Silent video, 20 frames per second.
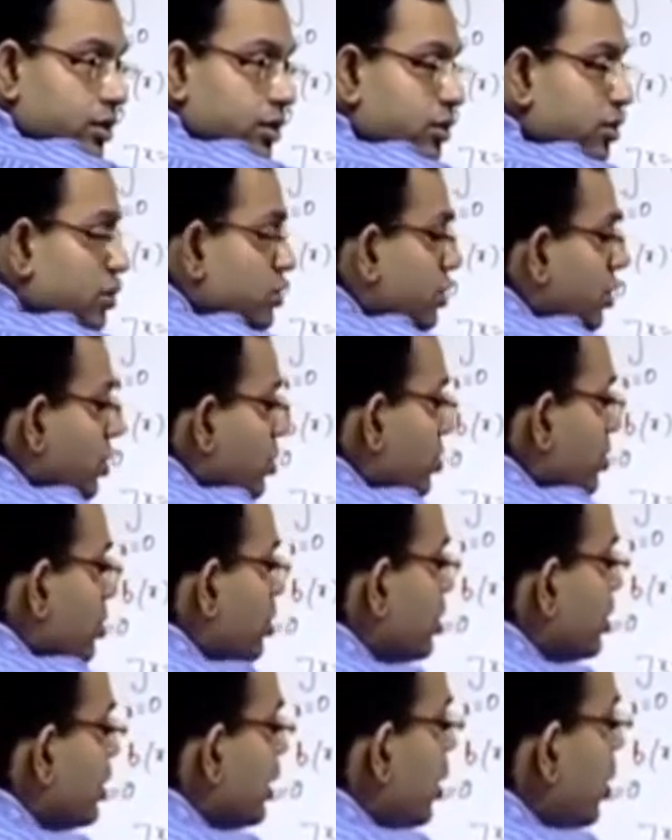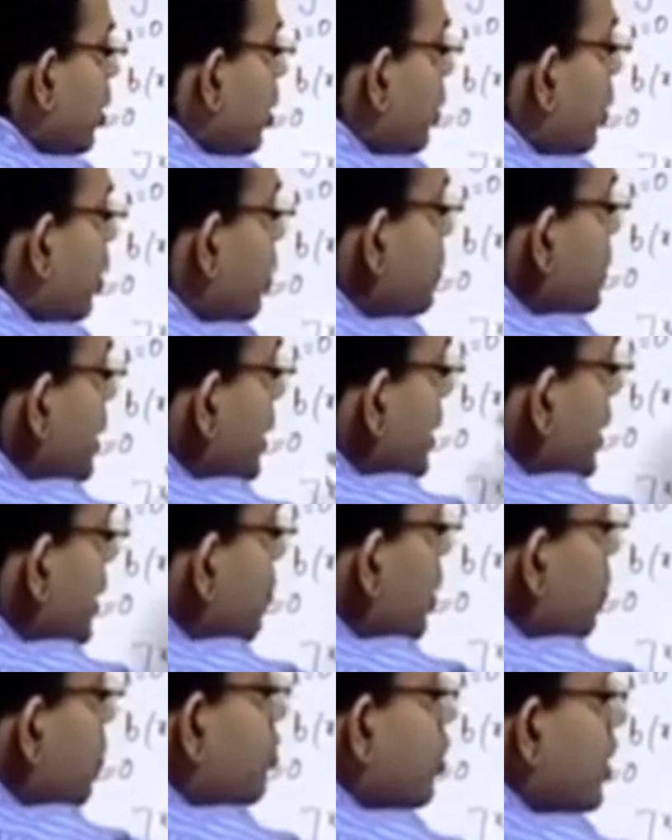So, the
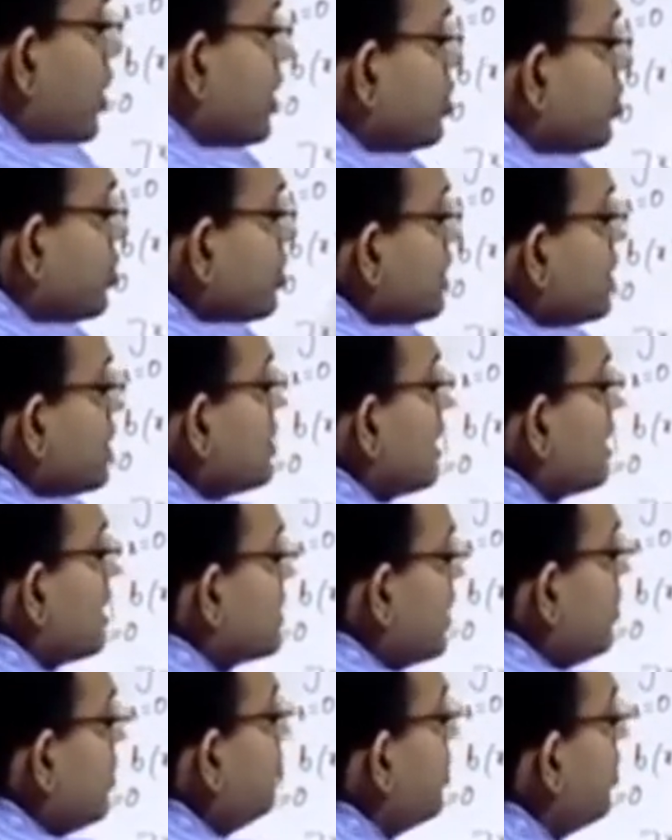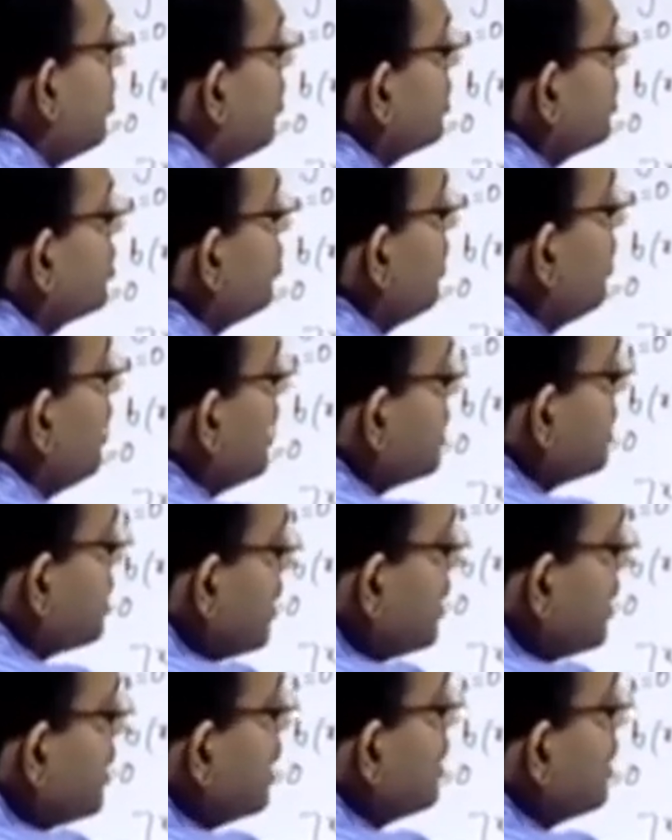objective of going through this example was to
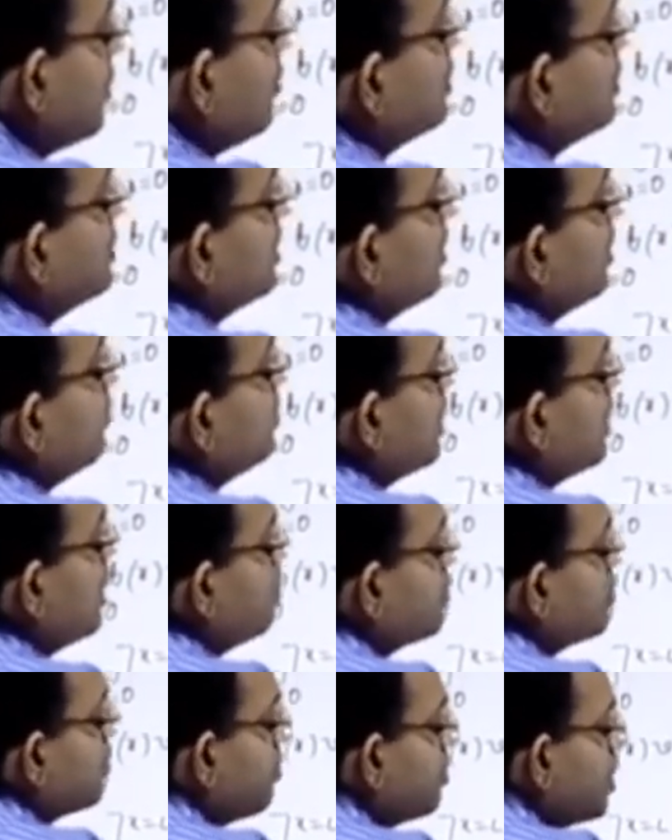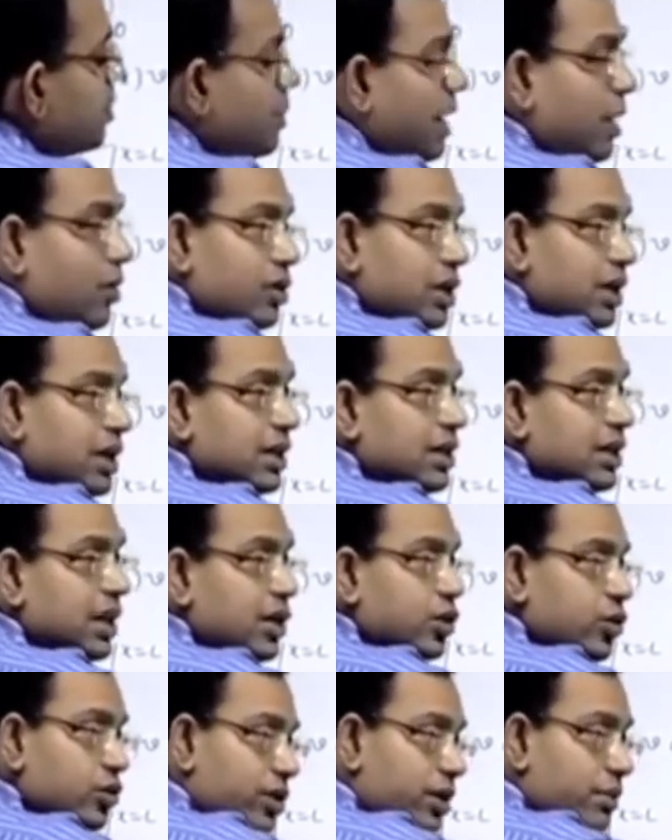illustrate that even some terms from the boundary they
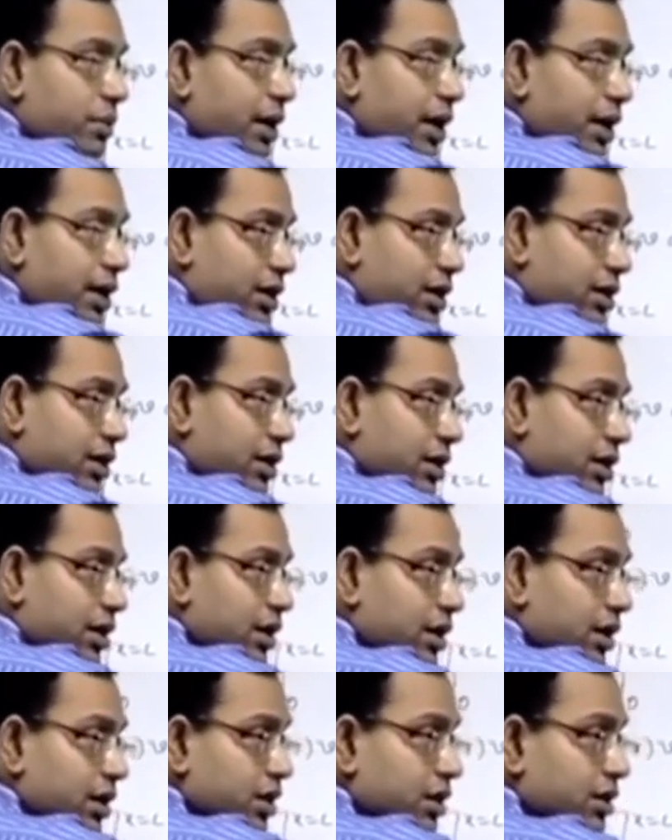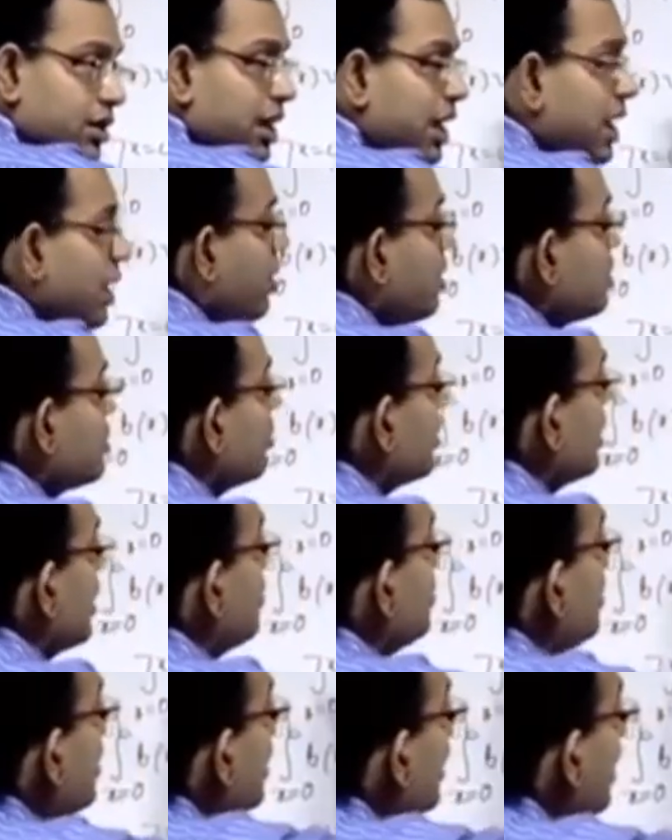do remain, they also
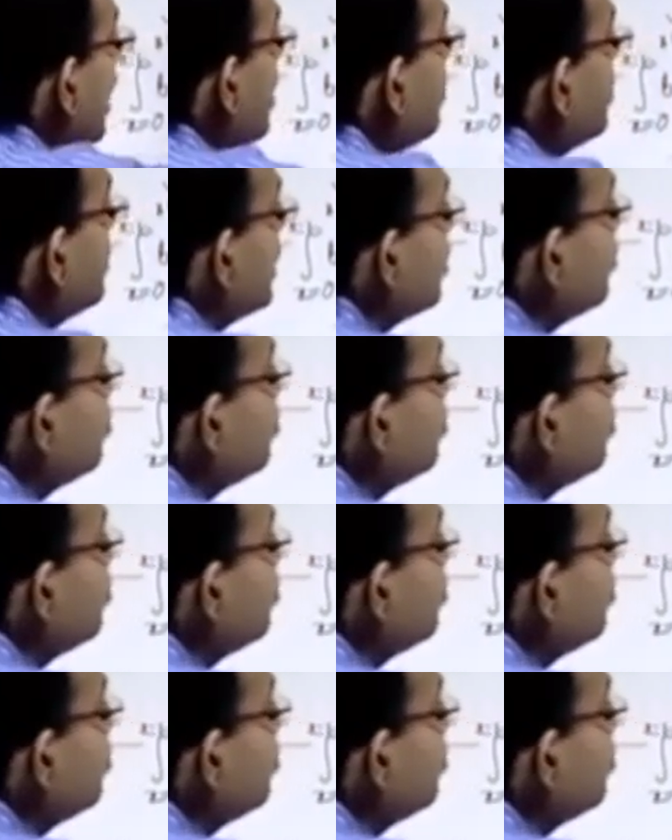can be clubbed and